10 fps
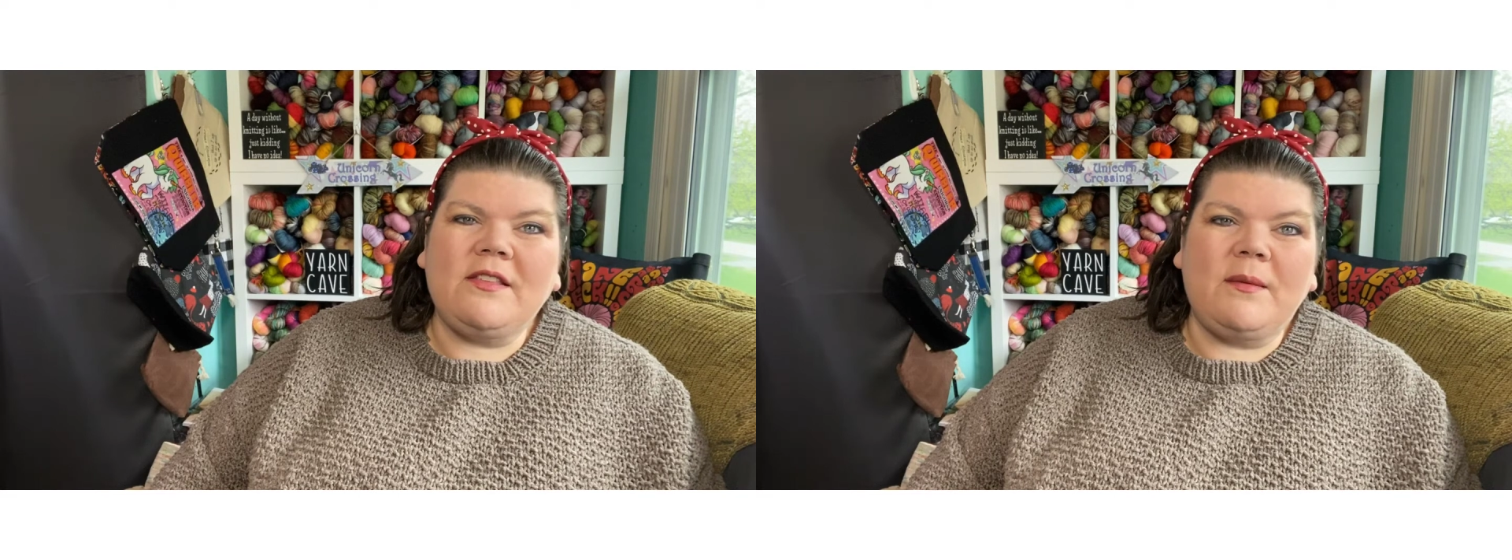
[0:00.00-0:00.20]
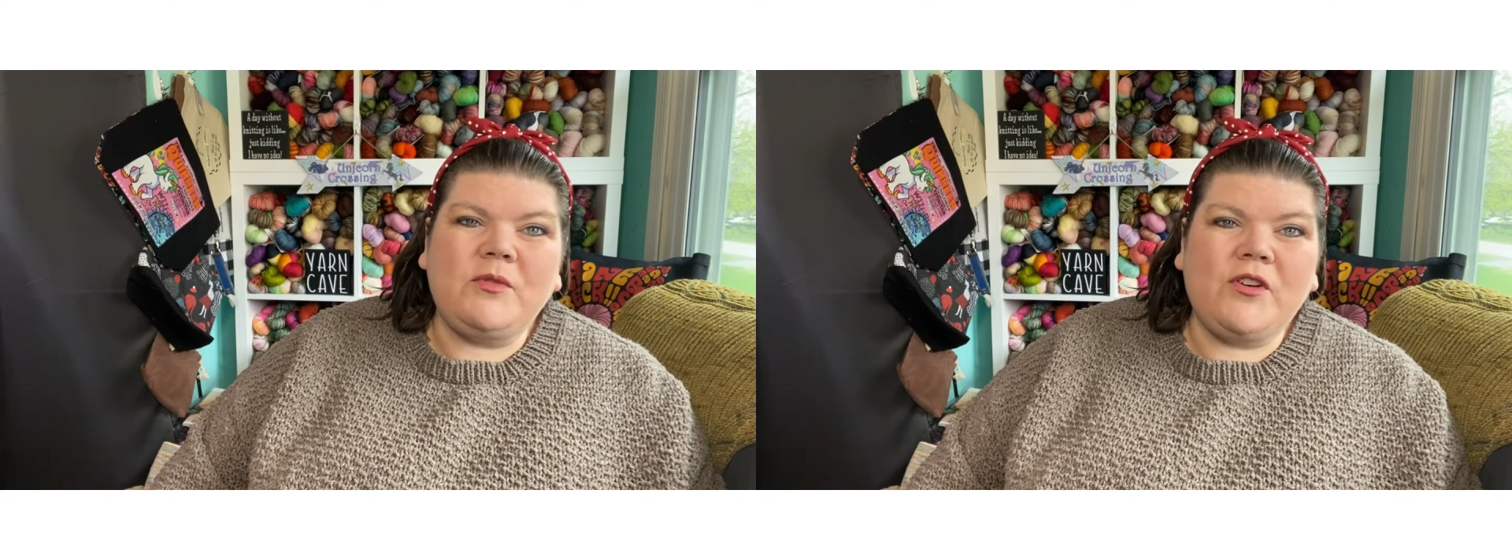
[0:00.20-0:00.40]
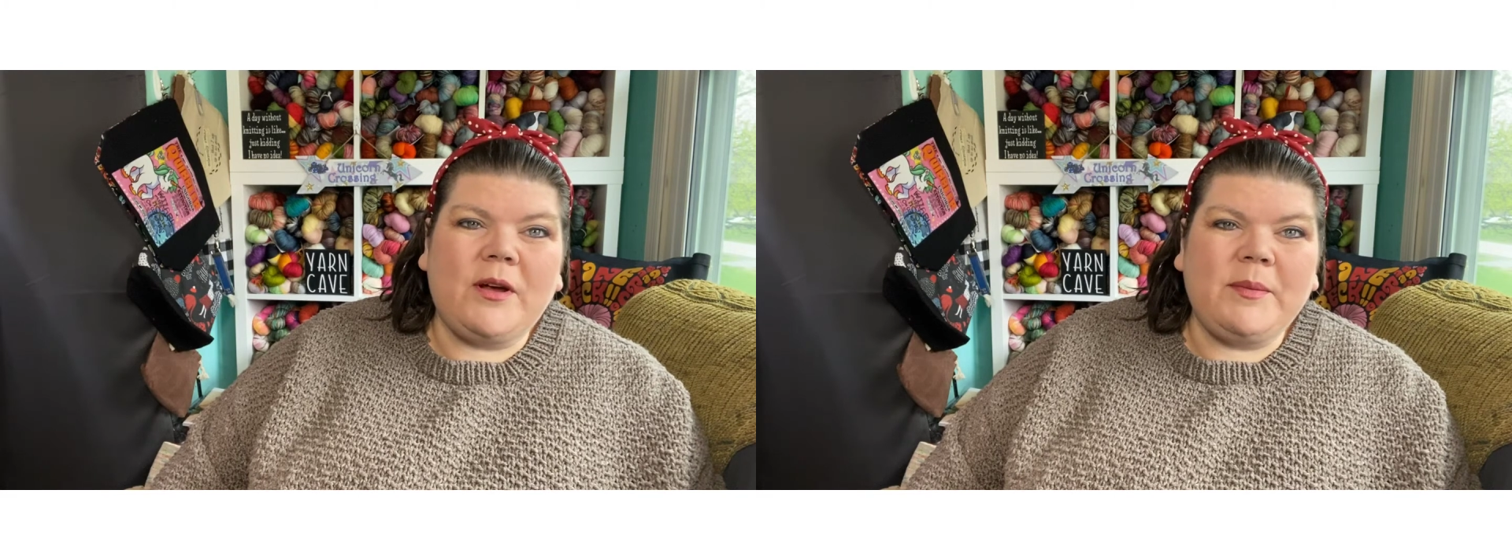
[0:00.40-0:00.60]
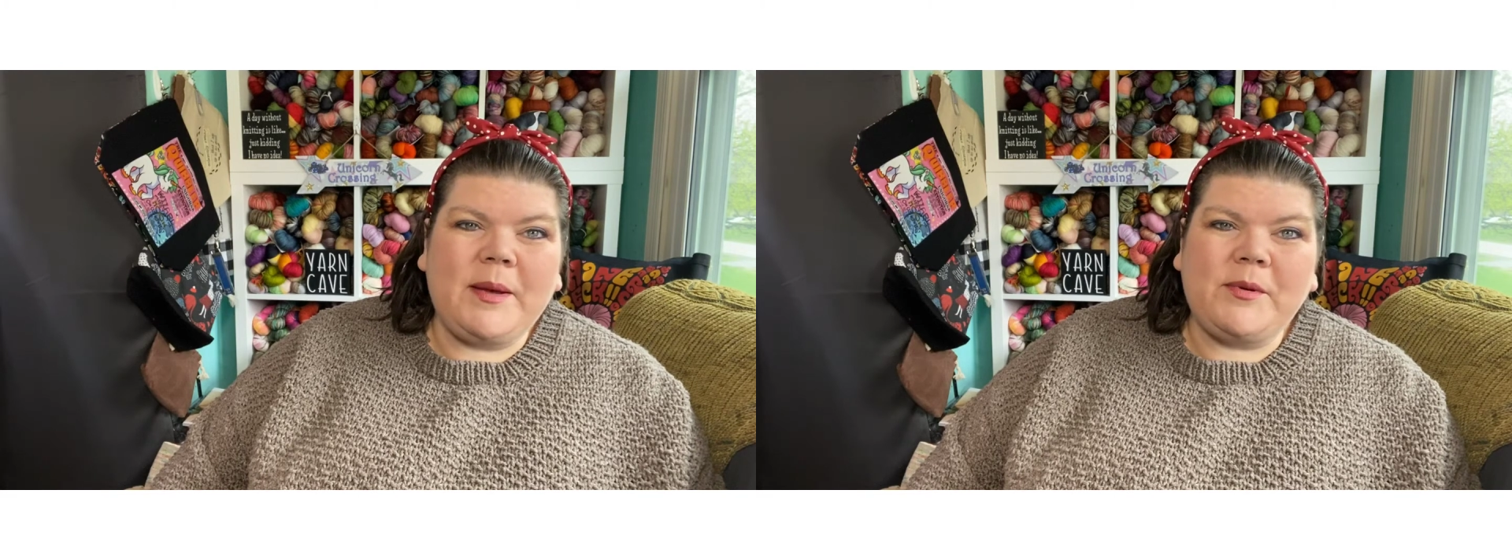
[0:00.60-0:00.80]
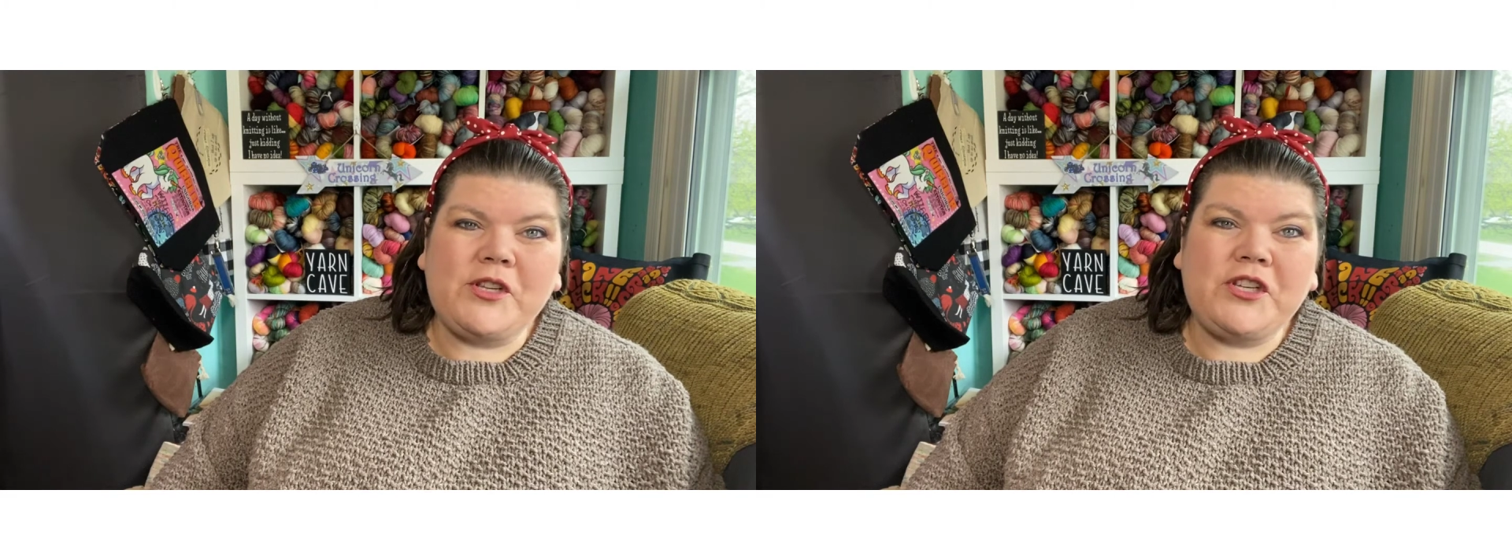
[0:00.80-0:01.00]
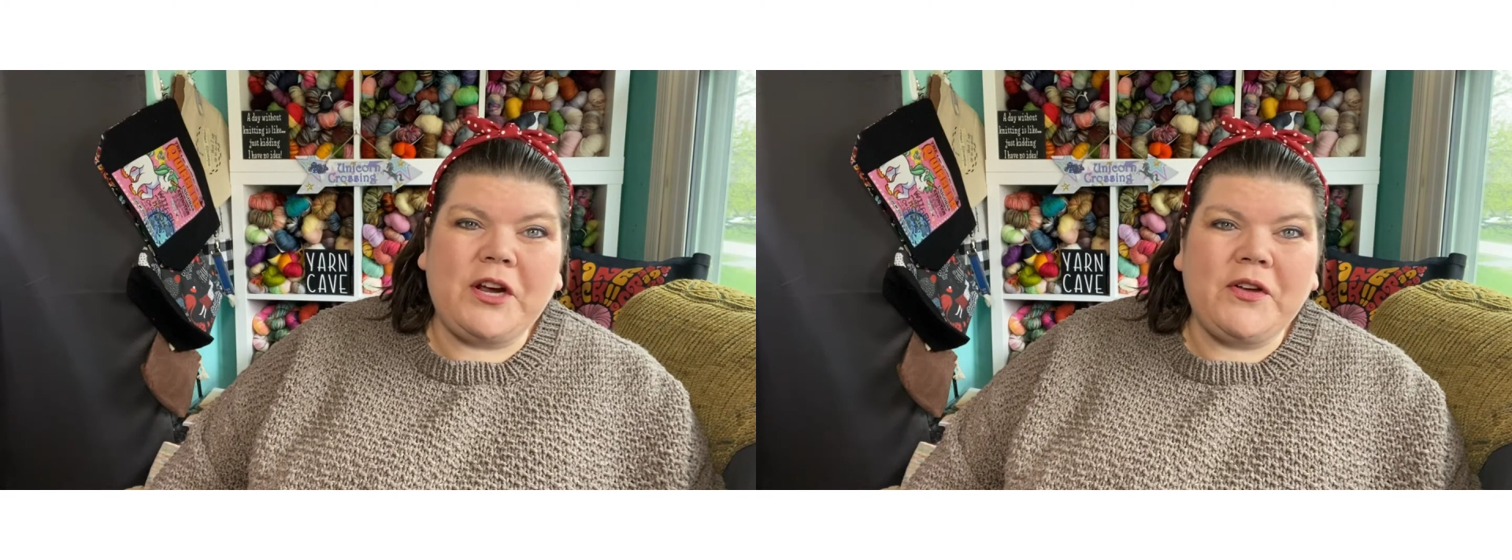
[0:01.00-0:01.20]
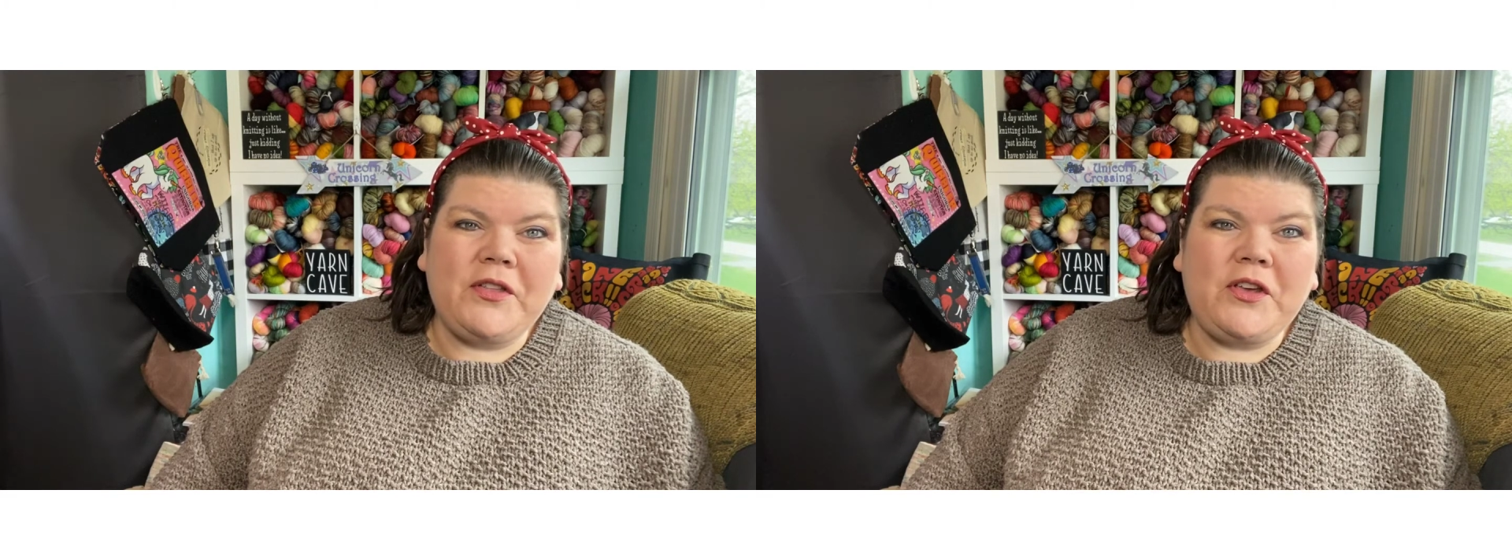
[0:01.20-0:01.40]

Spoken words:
I'm sure I'll be able to share the